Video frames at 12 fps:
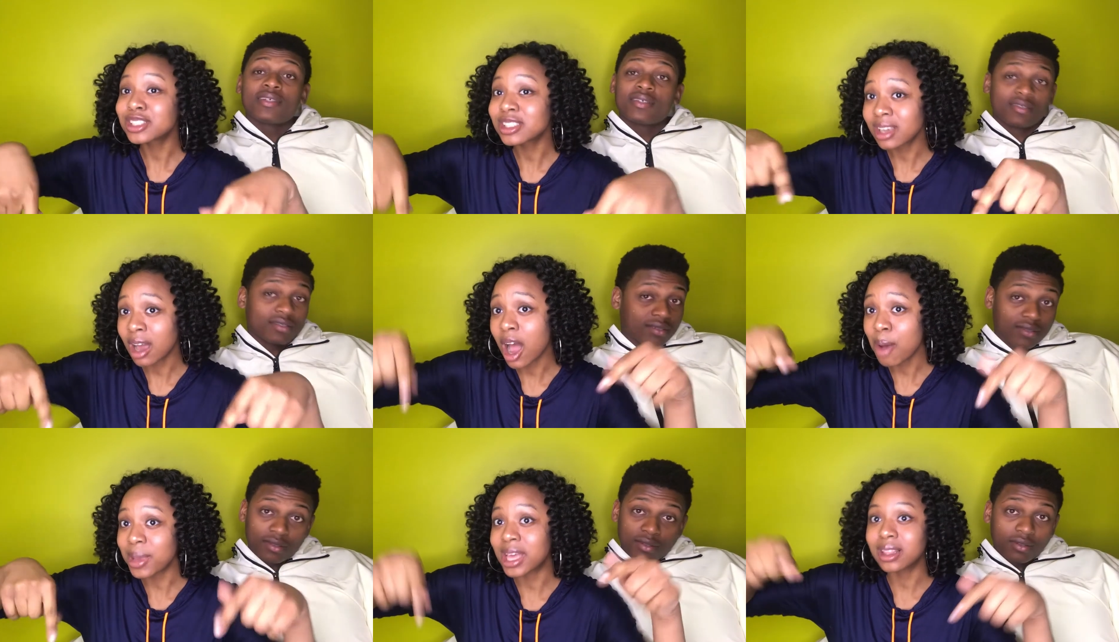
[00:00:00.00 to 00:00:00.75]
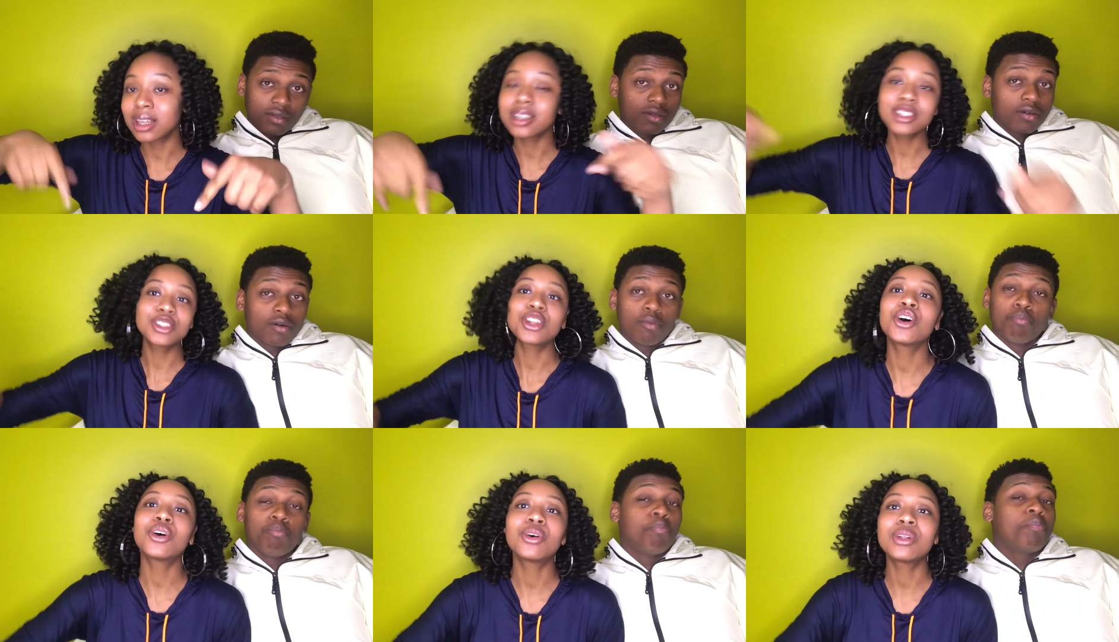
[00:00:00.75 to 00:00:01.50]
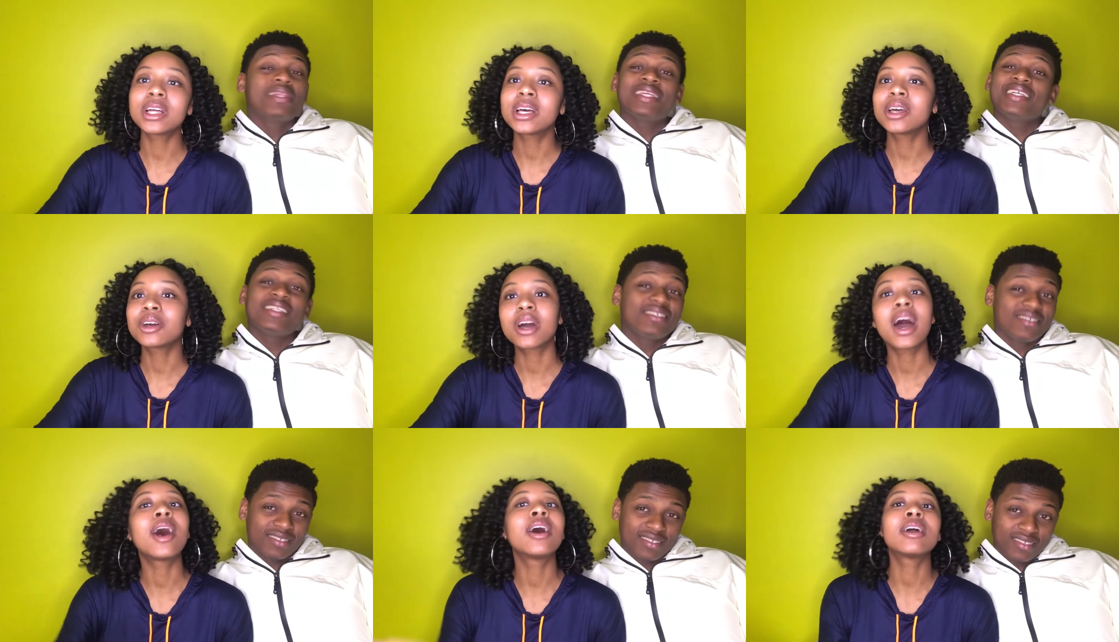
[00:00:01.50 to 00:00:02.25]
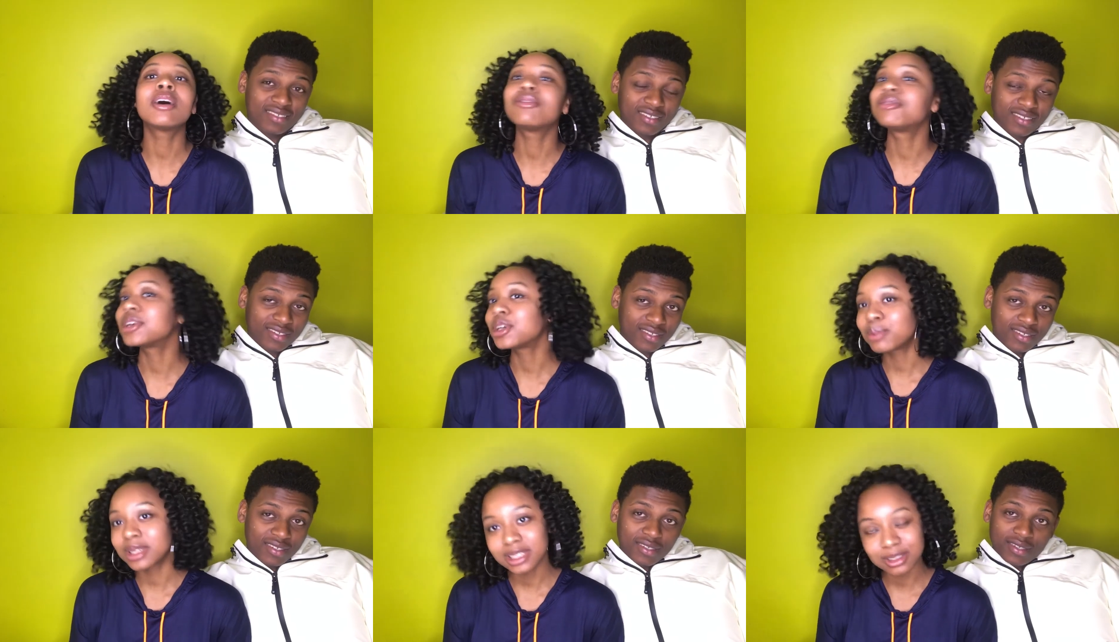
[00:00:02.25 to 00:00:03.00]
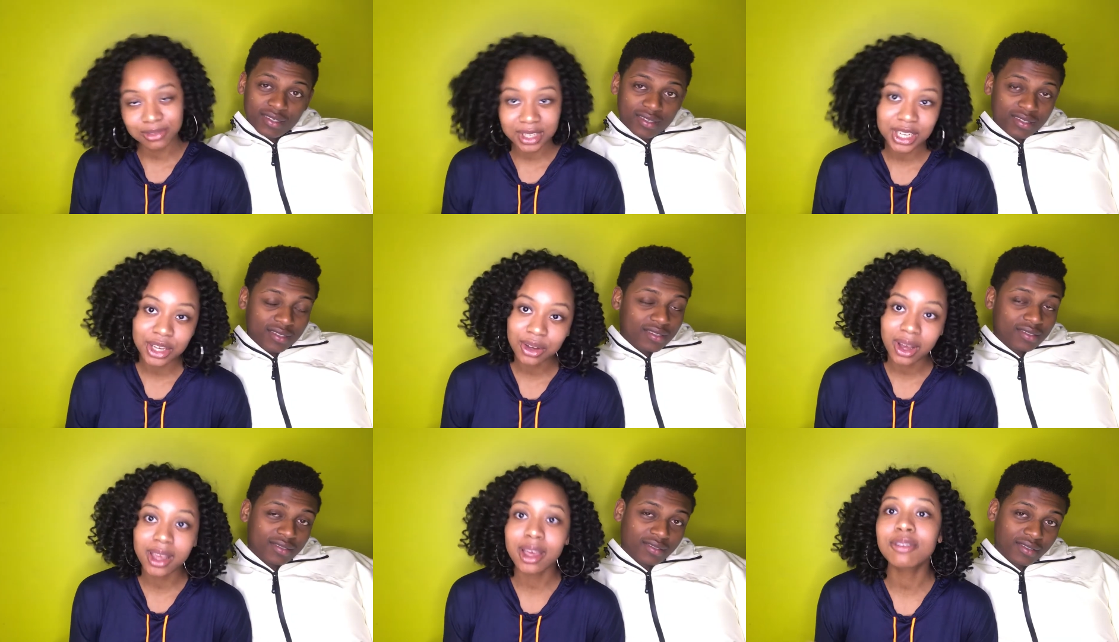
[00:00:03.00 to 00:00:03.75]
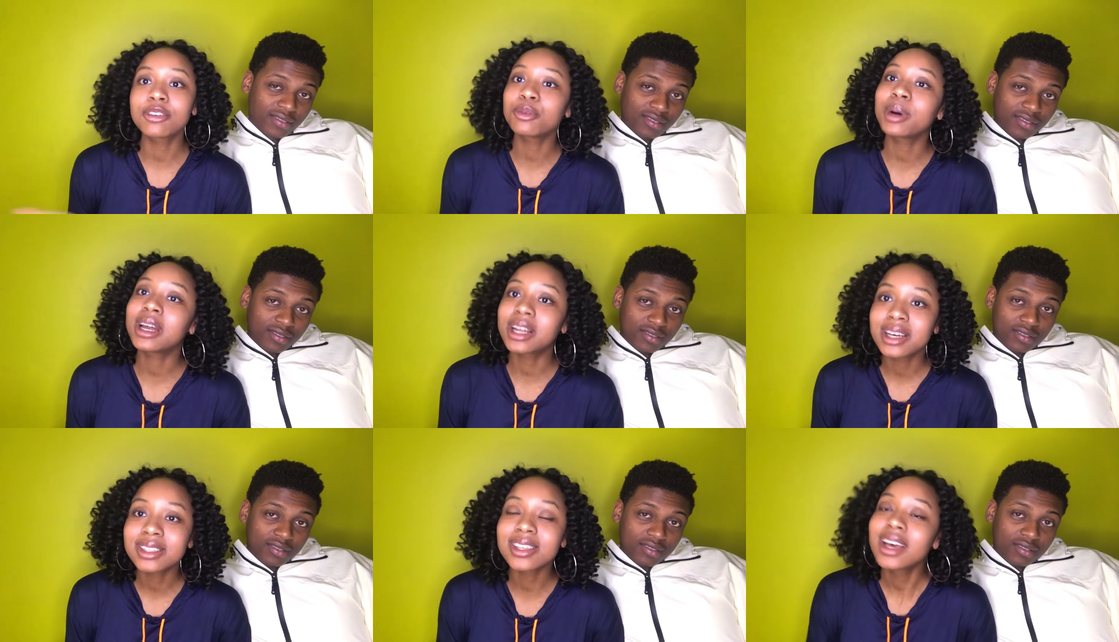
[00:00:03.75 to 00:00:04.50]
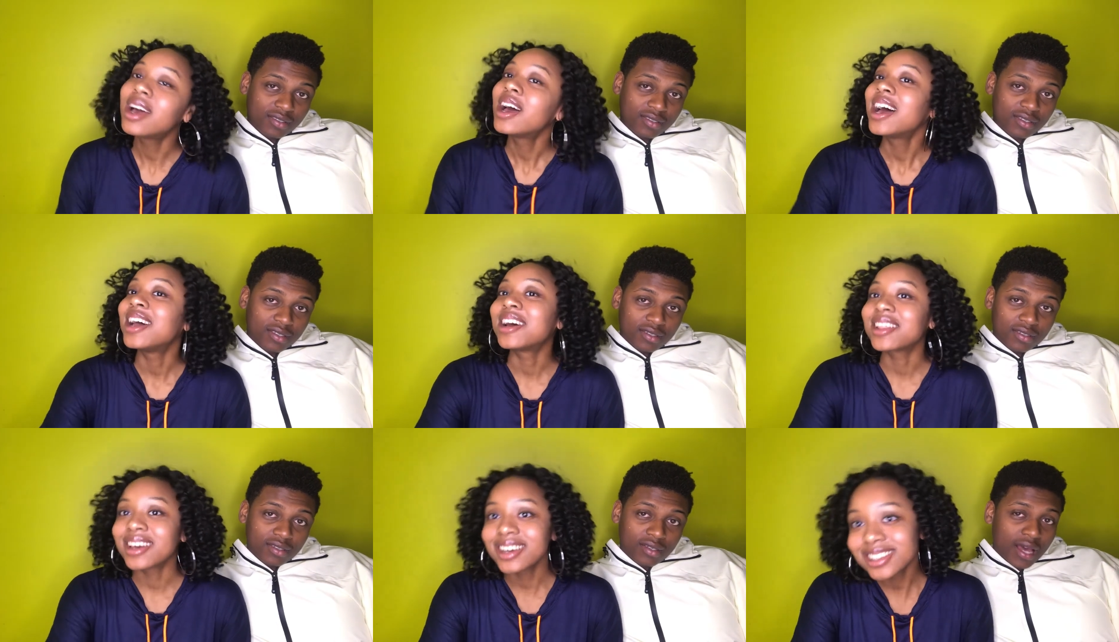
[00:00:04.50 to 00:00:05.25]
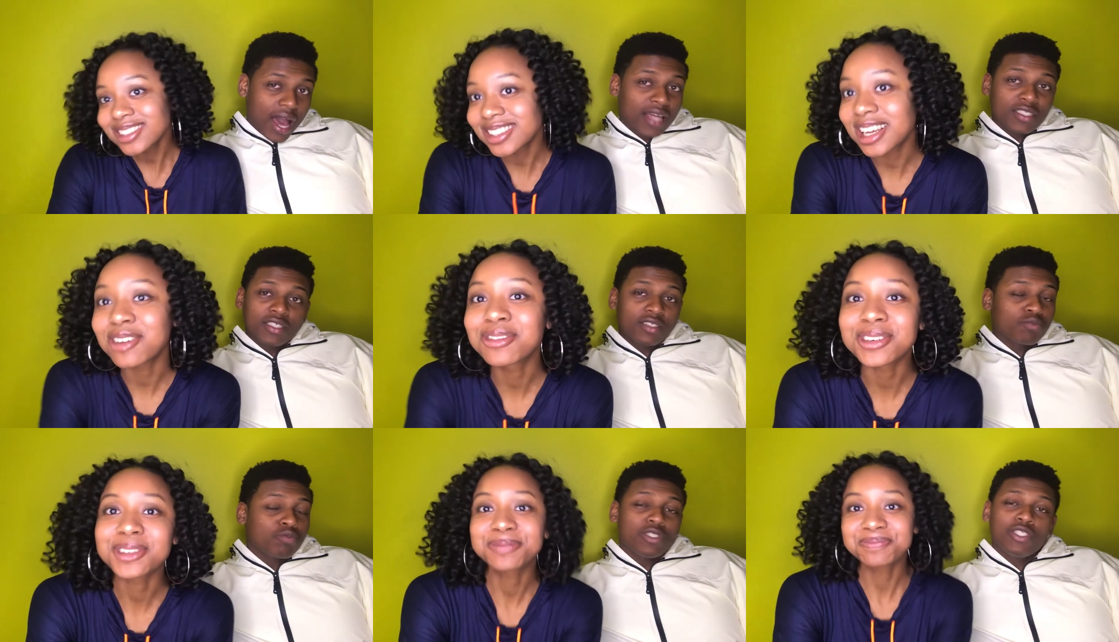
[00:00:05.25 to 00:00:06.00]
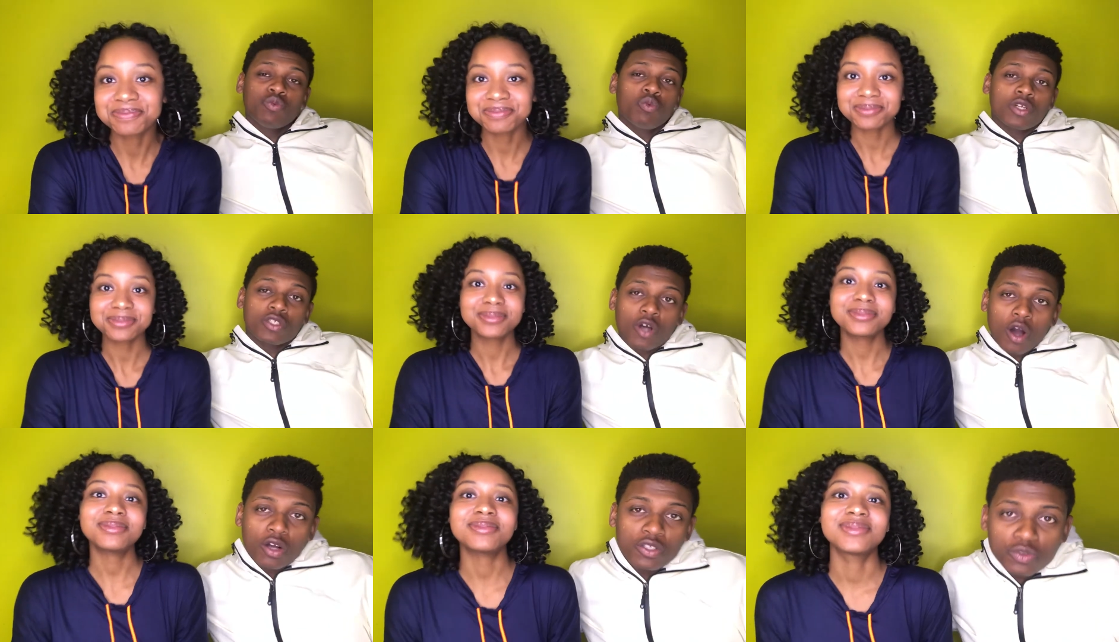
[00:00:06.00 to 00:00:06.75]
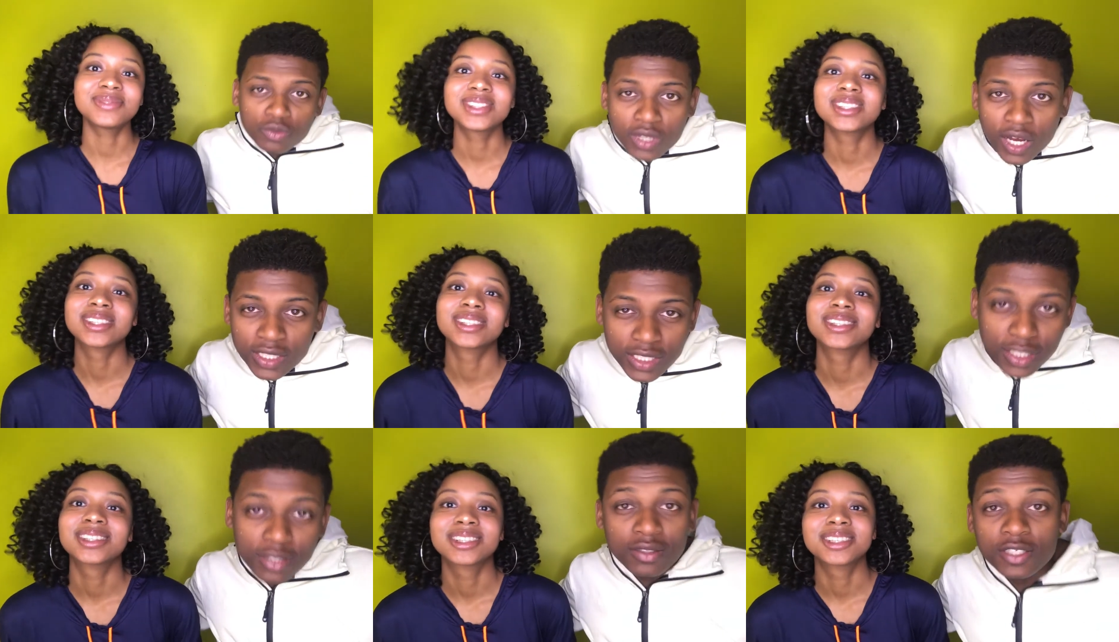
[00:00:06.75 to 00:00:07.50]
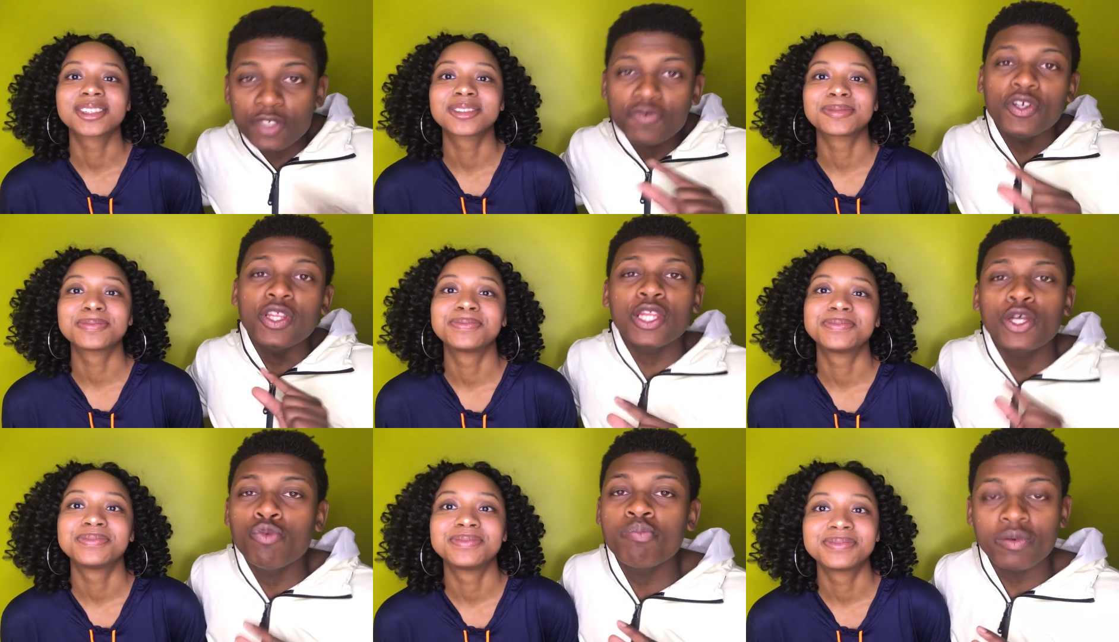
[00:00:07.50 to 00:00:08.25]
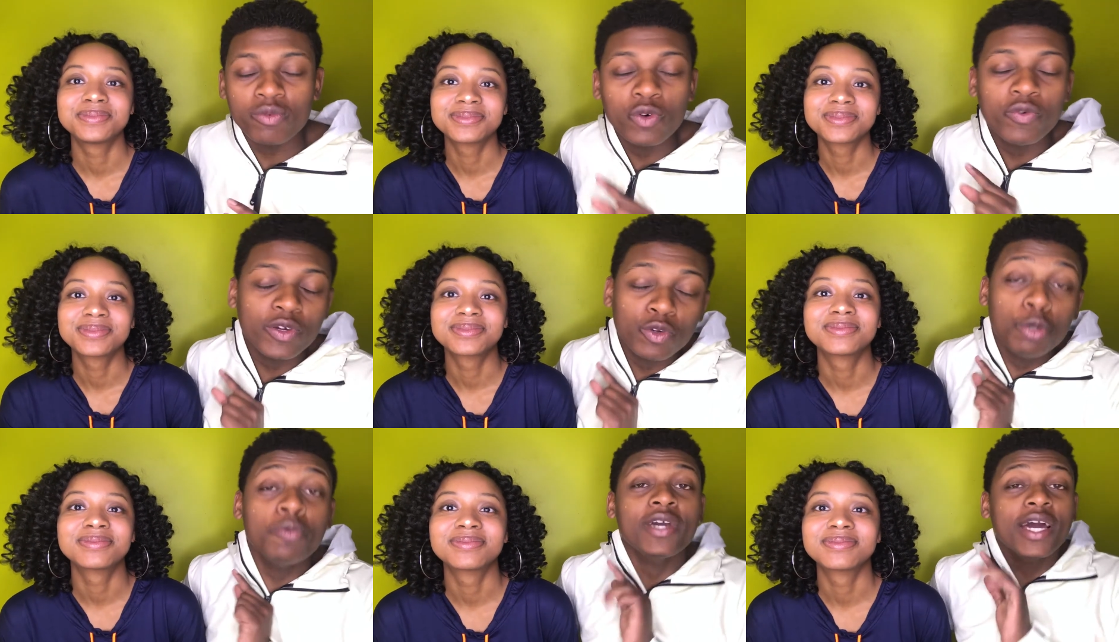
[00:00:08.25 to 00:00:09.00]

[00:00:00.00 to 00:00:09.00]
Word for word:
Speaker 1: sure to comment. Let us know like how y'all feel about this video, how y'all feel about us. And all that good stuff. Just,
Speaker 2: we just want to talk to you guys, just just for a little bit. We don't, even don't